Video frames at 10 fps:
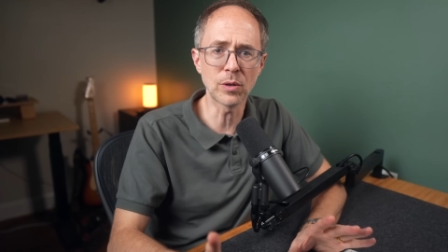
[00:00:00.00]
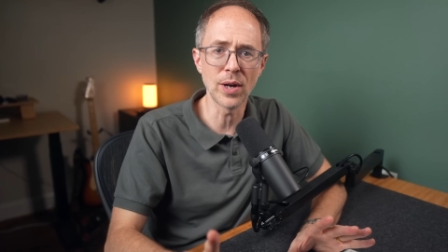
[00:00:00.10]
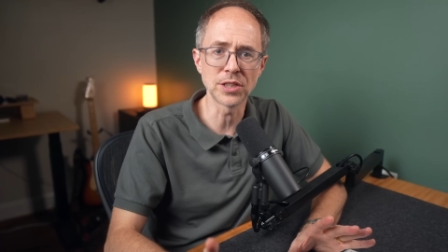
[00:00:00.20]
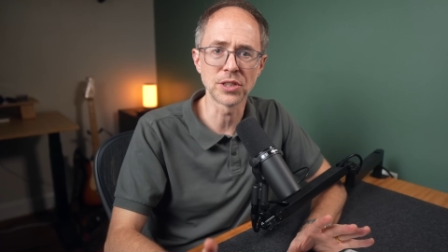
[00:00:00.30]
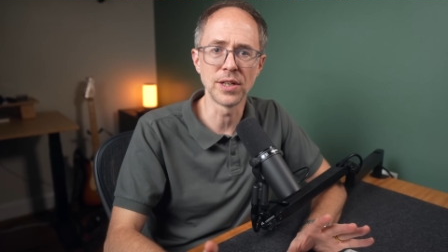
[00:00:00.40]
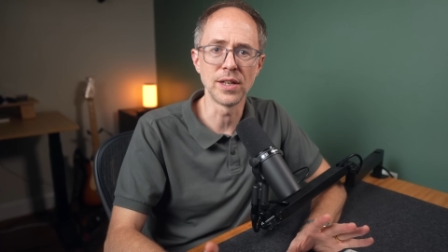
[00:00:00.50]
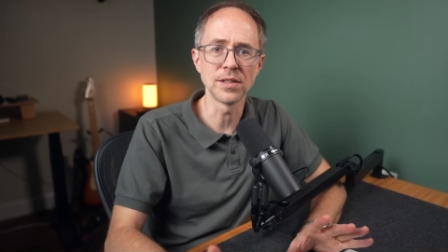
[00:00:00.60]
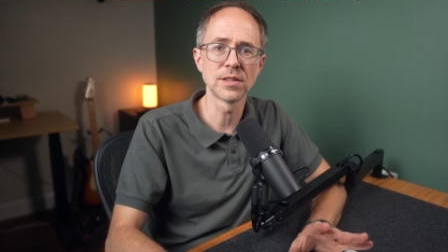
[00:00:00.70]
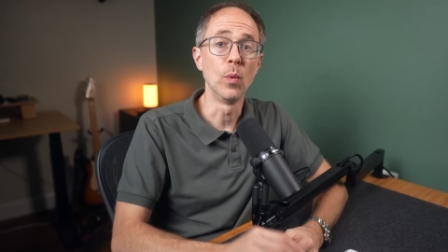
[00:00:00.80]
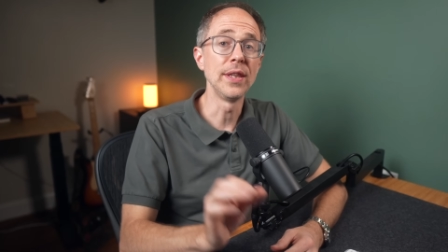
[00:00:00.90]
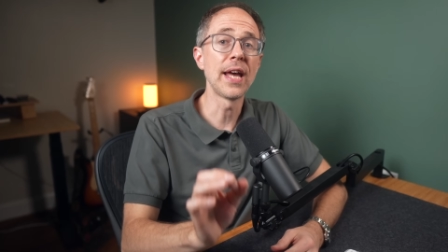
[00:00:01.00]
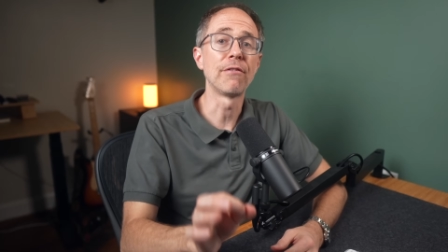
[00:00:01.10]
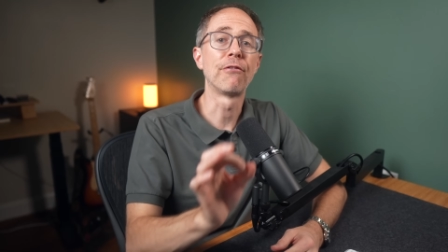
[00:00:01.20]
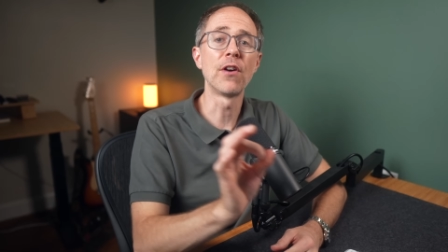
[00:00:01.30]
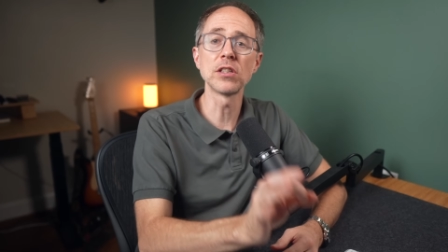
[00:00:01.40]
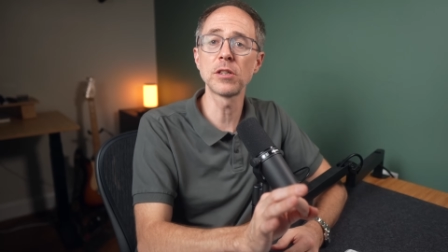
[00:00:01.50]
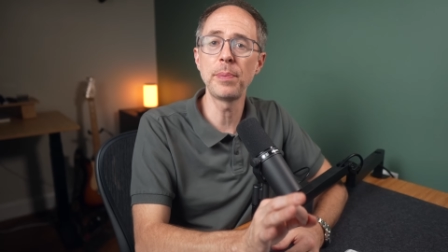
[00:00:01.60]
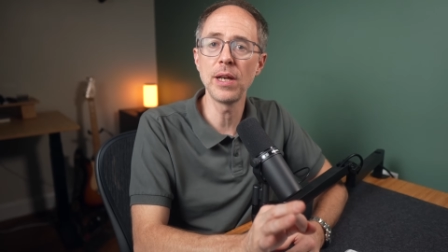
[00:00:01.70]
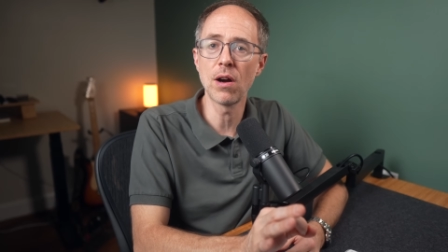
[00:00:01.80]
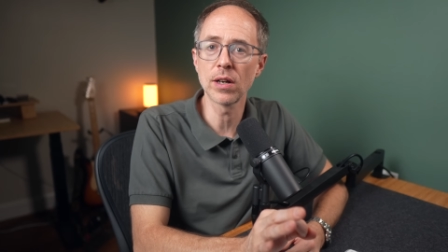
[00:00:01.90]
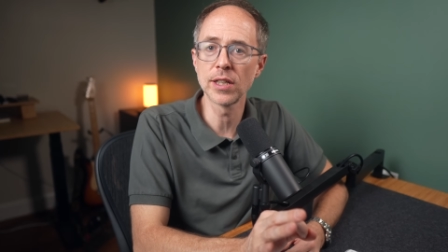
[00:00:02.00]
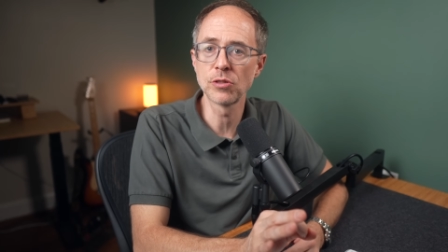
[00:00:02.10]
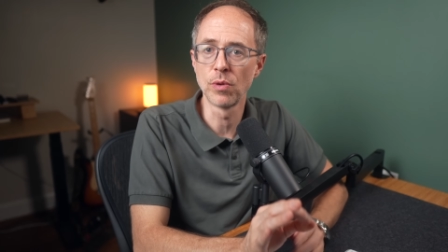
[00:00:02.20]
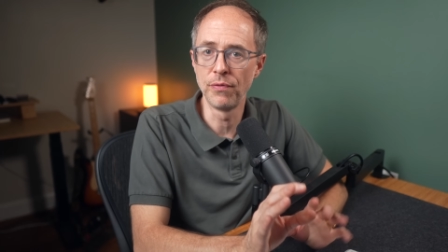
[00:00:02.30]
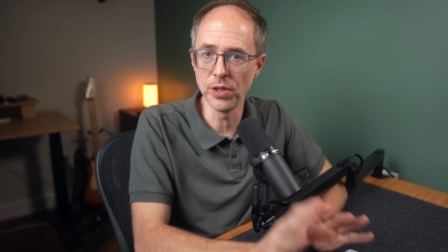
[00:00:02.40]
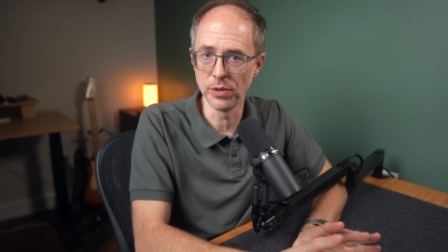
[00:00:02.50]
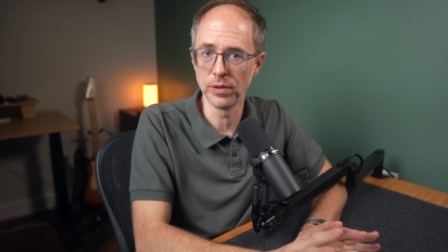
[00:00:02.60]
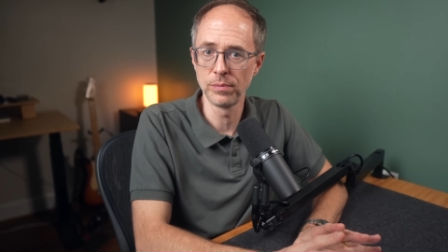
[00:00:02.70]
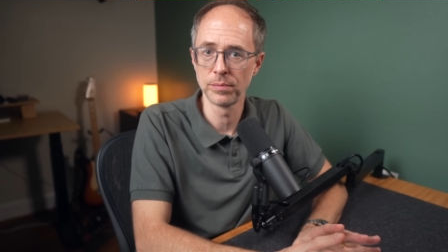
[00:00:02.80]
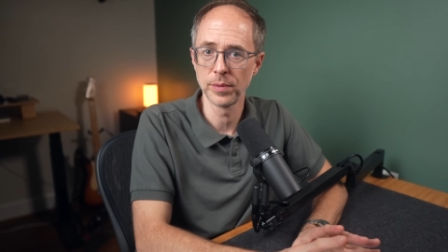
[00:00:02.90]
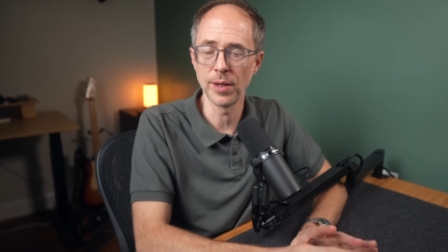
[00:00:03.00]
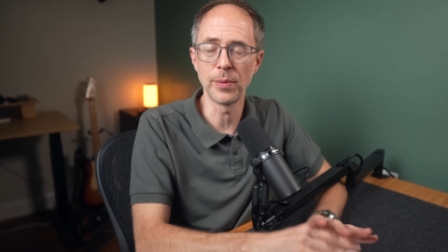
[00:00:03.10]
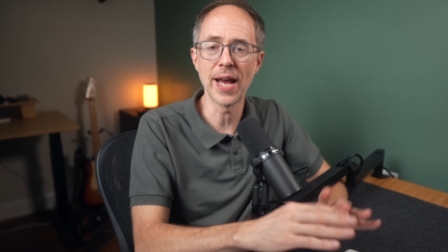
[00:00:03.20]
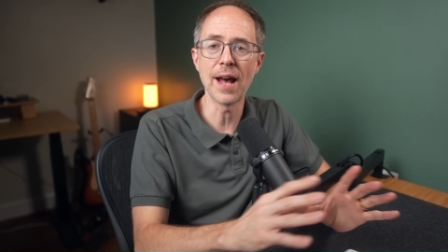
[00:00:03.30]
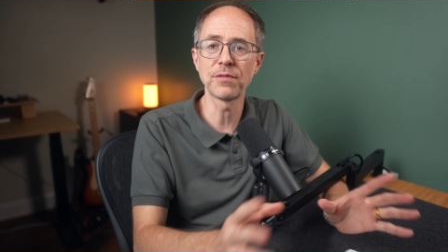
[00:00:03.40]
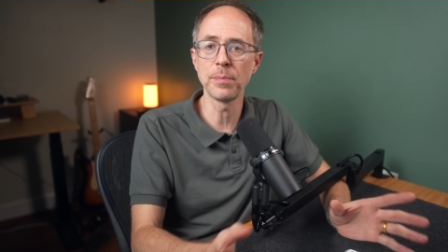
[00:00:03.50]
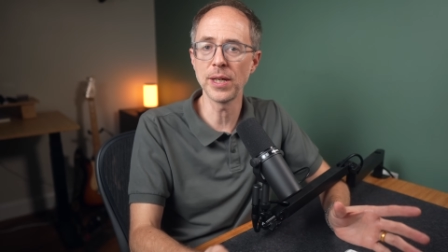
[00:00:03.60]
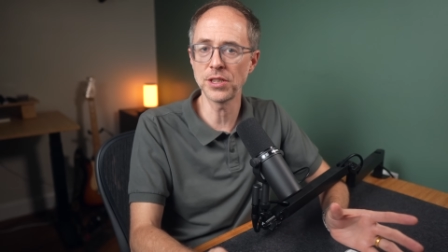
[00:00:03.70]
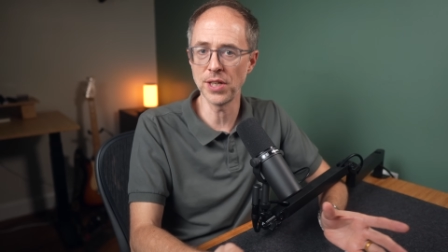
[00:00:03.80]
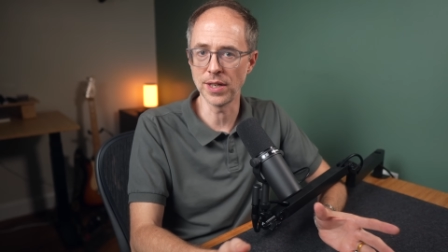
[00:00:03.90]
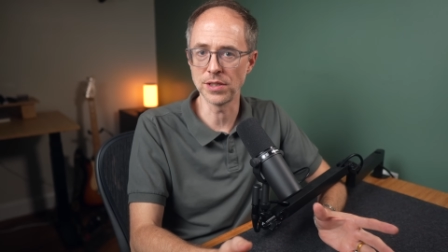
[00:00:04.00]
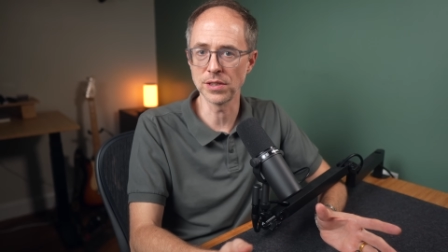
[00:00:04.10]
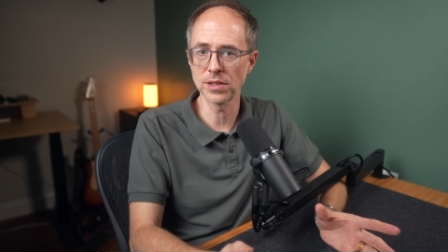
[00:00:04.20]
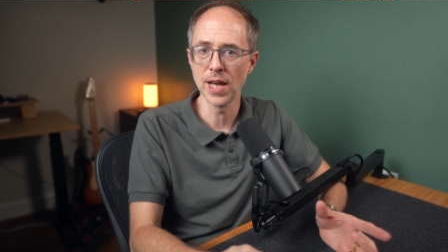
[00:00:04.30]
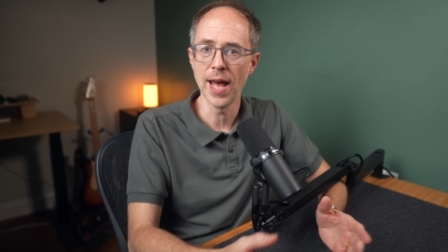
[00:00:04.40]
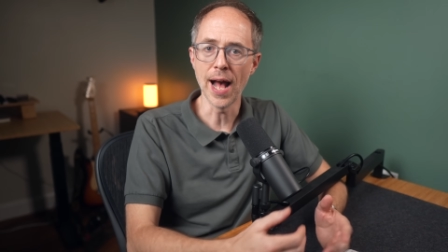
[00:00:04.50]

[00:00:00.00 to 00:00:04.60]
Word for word: question is, when that first PR gets reviewed and we have to make changes,